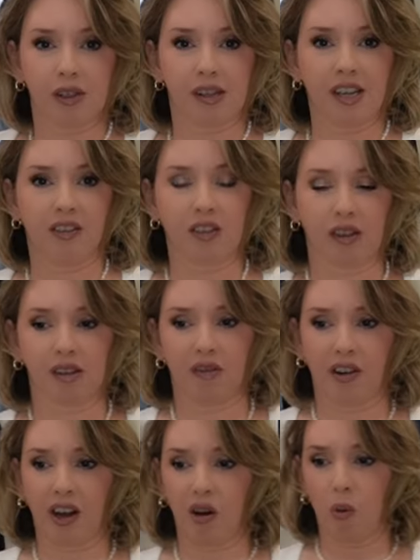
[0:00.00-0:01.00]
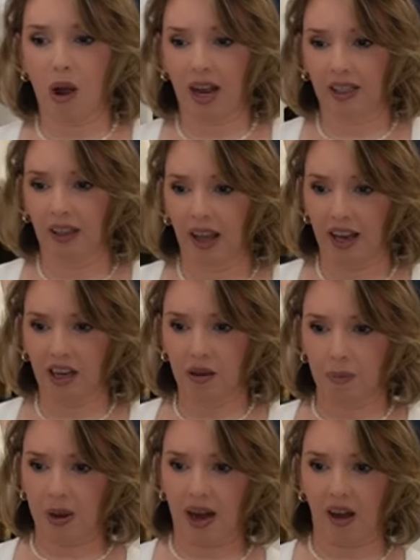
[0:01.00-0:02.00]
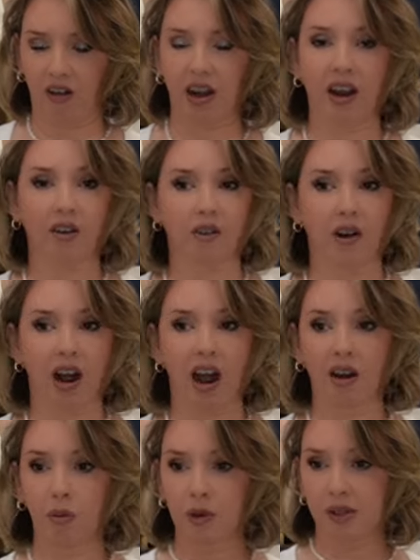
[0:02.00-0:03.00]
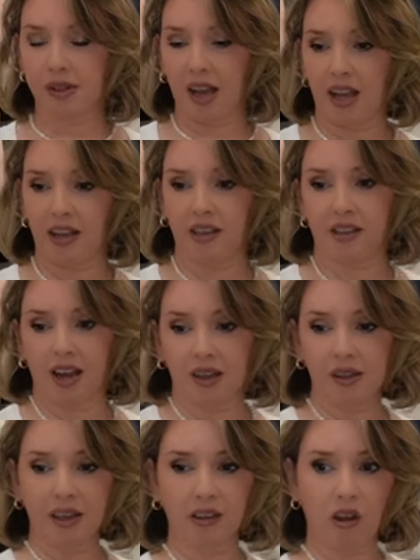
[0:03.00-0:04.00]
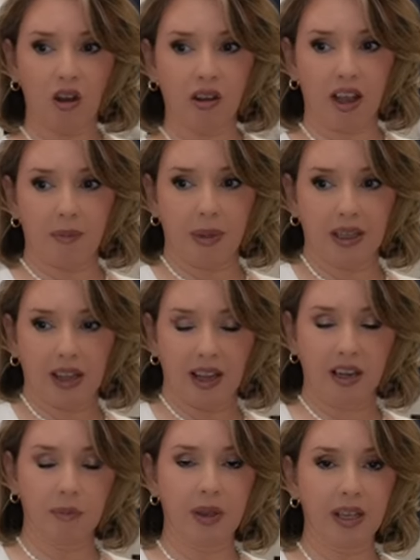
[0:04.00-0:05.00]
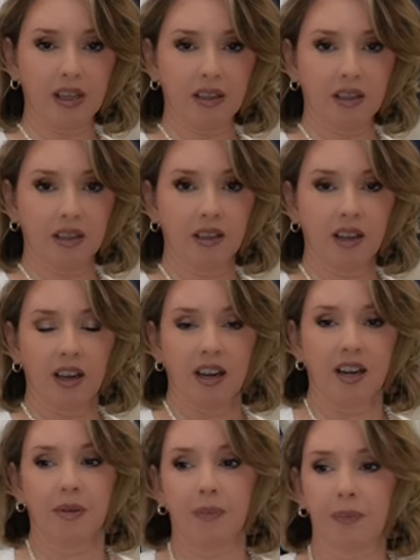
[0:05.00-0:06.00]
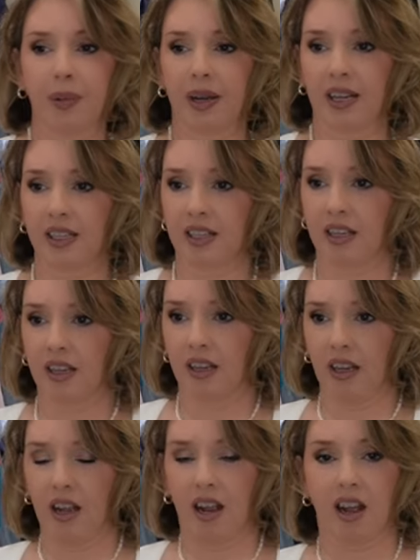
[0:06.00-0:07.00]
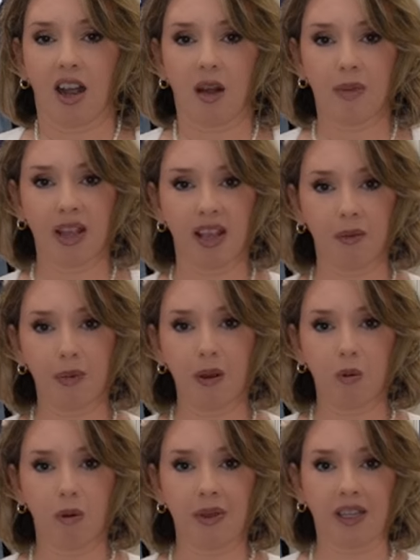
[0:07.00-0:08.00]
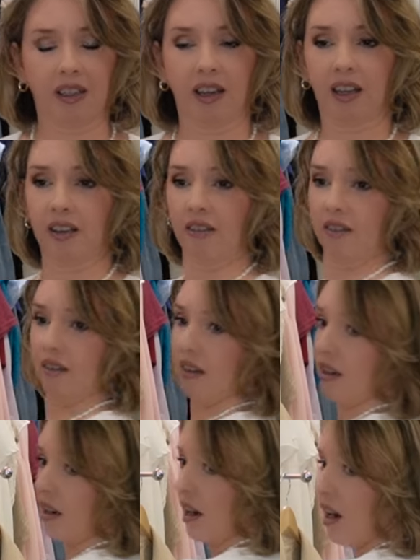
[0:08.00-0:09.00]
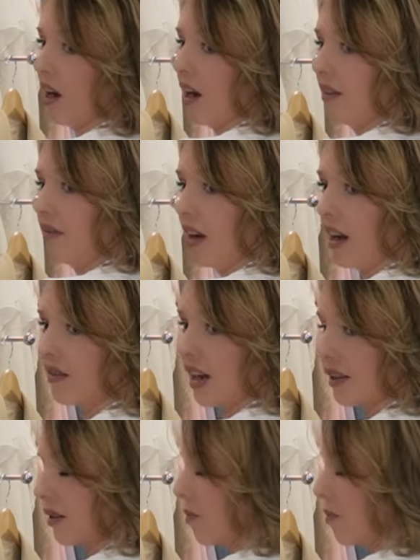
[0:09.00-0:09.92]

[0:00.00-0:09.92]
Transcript: can see, this is a very wide leg pair. Now, I will say it does elongate my leg a bit but I'm a hippie woman. Like, I've, I've got